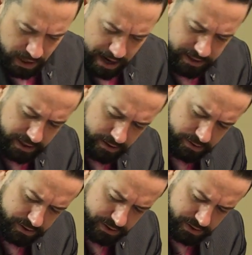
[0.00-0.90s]
9
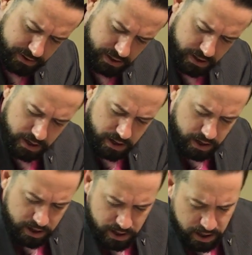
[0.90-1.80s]
years?
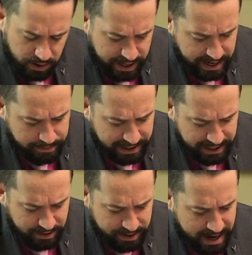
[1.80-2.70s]
Okay, you've been
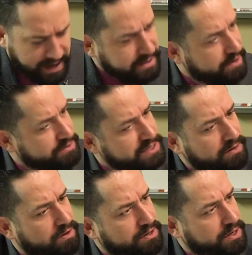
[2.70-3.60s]
here 9 years. How
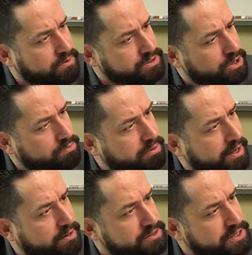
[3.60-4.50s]
long do you and Joan
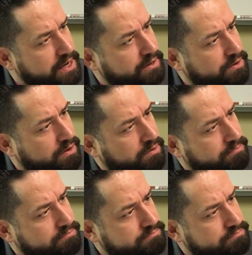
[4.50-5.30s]
plan on staying in the home?